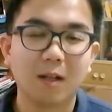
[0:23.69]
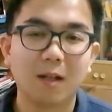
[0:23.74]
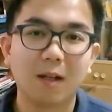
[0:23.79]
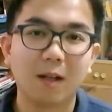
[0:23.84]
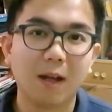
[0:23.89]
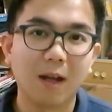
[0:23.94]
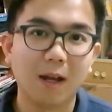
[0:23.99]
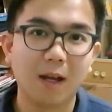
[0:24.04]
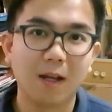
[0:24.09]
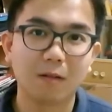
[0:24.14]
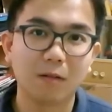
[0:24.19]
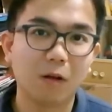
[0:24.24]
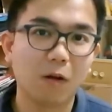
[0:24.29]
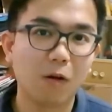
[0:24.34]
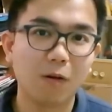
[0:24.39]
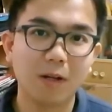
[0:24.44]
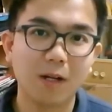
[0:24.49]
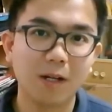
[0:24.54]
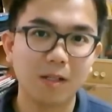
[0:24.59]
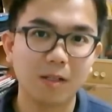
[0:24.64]
and
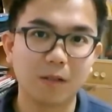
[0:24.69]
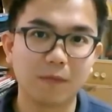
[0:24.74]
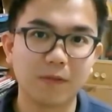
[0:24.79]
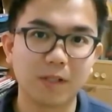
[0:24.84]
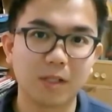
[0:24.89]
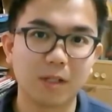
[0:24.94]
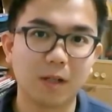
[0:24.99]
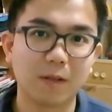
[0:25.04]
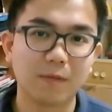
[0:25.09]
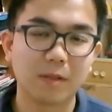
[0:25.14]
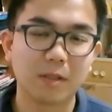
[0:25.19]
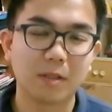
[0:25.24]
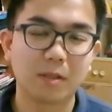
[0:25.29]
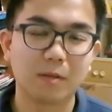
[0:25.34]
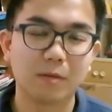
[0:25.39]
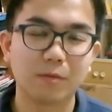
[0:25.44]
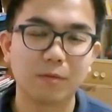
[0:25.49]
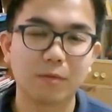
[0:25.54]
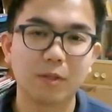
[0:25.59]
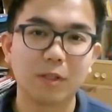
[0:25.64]
all kinds of stuff.
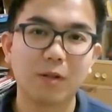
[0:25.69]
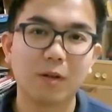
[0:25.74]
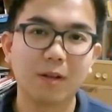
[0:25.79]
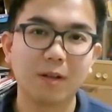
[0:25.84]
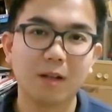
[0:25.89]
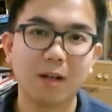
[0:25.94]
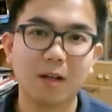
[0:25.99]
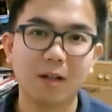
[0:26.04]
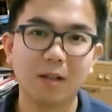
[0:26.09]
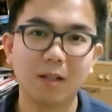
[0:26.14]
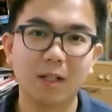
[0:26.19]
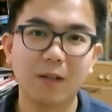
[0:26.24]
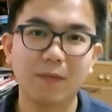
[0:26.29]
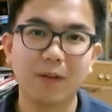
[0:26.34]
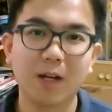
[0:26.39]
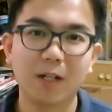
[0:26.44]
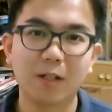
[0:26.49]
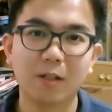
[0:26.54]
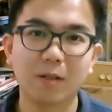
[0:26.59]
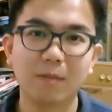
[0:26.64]
So I thought if
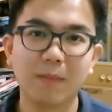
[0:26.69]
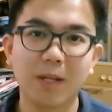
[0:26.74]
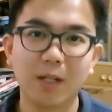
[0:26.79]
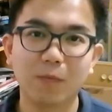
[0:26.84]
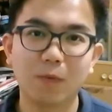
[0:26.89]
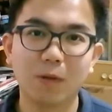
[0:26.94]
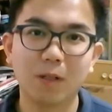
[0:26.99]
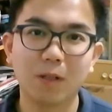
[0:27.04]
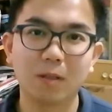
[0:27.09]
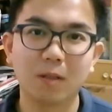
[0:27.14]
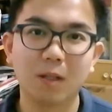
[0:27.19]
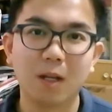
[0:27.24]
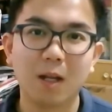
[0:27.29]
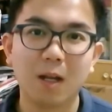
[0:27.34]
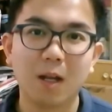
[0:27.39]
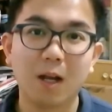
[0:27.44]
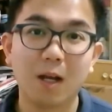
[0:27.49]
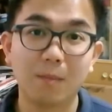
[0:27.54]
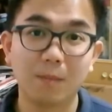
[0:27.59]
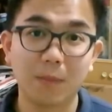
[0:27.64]
I could make one
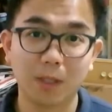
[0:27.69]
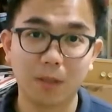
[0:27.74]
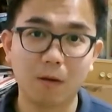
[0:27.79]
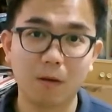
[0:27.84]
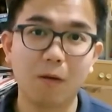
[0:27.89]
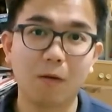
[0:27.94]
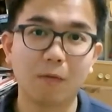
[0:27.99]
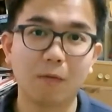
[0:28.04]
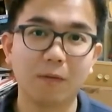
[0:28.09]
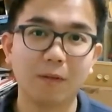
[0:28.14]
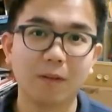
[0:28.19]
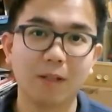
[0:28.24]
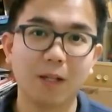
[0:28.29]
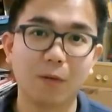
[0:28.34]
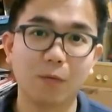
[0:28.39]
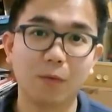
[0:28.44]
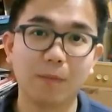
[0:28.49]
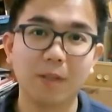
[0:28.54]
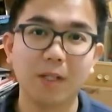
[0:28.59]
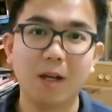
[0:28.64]
on my own,
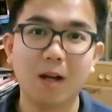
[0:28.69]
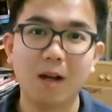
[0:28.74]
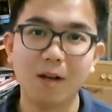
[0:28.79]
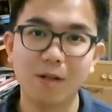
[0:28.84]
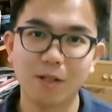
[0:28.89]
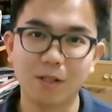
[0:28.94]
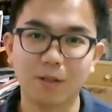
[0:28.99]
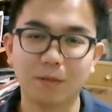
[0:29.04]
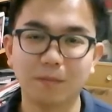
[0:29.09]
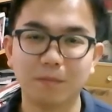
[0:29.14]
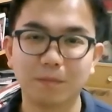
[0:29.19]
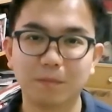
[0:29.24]
that would be awesome.